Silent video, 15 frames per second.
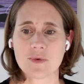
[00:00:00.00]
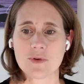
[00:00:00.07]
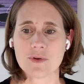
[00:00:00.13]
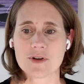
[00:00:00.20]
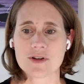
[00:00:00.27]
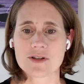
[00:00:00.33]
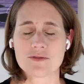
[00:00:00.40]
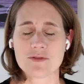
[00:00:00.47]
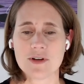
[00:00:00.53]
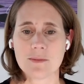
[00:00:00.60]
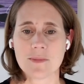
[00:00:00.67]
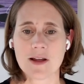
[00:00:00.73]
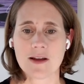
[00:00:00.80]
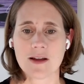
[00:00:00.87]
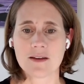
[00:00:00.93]
more
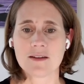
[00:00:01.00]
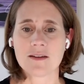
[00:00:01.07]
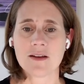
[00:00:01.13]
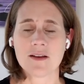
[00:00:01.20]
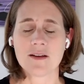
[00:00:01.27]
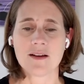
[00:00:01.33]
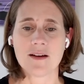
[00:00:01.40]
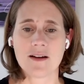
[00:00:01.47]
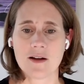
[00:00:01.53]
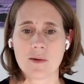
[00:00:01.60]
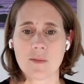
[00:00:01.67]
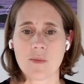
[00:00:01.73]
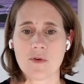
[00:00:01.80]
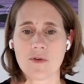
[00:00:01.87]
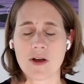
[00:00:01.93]
streamlined,
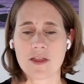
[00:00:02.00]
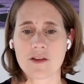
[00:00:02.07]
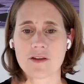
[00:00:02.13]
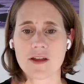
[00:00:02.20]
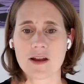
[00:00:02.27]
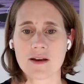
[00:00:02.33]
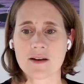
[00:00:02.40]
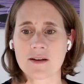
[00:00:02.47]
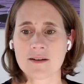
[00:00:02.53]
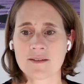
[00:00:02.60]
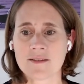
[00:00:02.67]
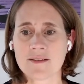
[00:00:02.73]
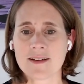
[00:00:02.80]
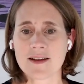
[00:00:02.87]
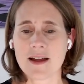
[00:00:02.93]
rather than
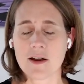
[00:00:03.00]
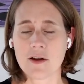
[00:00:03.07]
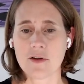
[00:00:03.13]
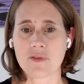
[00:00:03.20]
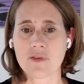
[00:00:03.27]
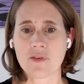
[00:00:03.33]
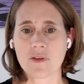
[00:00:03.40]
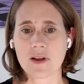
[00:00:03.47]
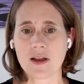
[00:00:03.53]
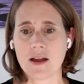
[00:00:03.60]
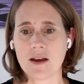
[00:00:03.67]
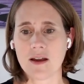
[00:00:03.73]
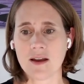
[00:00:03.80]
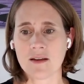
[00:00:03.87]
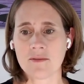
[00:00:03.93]
kind of
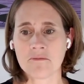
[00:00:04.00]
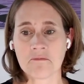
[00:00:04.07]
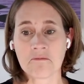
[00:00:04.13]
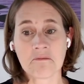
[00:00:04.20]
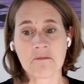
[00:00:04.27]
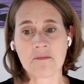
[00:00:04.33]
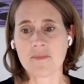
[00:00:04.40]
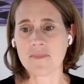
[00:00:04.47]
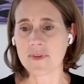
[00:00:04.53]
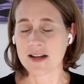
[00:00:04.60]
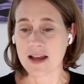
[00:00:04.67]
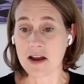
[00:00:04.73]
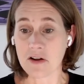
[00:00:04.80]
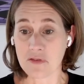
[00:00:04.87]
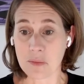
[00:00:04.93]
getting
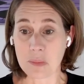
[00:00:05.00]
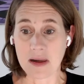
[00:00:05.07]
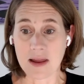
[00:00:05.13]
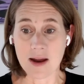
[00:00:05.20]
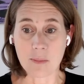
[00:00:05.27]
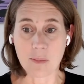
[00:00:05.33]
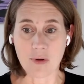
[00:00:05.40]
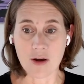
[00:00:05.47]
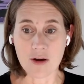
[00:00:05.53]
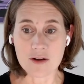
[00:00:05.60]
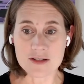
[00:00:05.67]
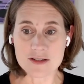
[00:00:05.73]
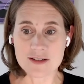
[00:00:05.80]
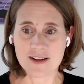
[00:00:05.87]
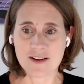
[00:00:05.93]
kind of a black
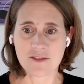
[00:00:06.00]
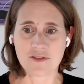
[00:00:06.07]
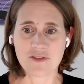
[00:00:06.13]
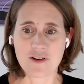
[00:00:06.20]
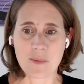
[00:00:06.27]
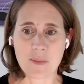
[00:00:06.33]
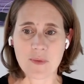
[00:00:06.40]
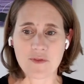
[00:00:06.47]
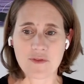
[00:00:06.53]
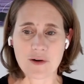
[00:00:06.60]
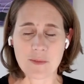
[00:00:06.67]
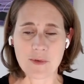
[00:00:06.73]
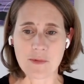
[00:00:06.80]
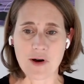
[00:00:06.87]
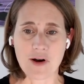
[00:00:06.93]
box from
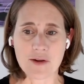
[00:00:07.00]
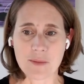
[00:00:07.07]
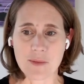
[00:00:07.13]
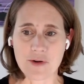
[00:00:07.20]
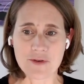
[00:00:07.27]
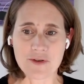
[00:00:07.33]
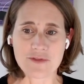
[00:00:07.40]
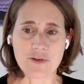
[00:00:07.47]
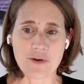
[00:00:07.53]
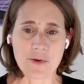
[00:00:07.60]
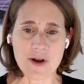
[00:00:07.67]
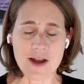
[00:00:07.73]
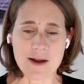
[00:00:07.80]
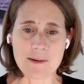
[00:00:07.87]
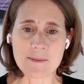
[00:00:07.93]
an automotive
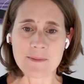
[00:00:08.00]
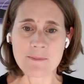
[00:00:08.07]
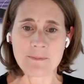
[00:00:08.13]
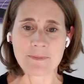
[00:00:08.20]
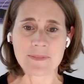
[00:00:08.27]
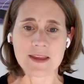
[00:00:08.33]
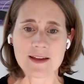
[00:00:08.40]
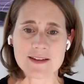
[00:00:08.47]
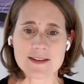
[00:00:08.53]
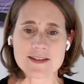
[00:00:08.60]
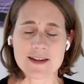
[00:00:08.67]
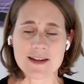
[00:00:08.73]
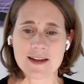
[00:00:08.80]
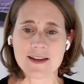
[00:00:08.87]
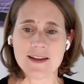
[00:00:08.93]
OEM and
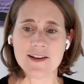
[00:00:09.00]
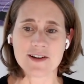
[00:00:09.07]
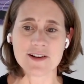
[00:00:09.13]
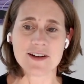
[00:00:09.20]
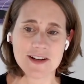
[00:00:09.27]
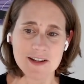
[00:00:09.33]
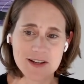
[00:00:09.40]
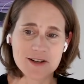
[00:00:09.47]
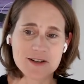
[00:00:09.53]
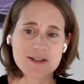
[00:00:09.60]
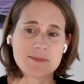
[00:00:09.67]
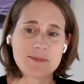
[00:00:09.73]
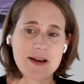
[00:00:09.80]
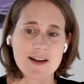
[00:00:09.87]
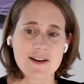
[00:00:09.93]
saying, here's a
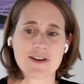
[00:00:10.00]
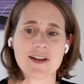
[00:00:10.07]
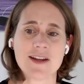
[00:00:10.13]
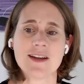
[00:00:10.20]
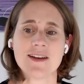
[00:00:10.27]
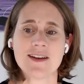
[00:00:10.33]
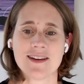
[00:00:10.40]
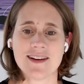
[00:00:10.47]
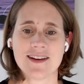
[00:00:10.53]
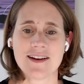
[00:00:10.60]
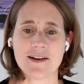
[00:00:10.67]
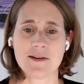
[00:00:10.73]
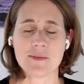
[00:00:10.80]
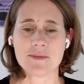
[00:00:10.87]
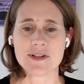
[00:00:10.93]
battery,
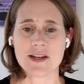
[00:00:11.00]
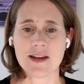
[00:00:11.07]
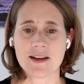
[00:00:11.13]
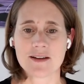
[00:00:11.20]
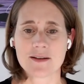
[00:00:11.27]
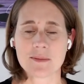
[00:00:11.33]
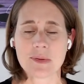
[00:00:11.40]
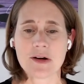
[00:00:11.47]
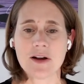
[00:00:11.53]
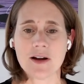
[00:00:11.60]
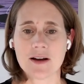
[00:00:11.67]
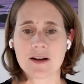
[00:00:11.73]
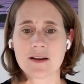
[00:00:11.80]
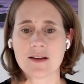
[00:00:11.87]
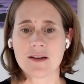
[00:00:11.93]
take it
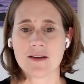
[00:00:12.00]
apart,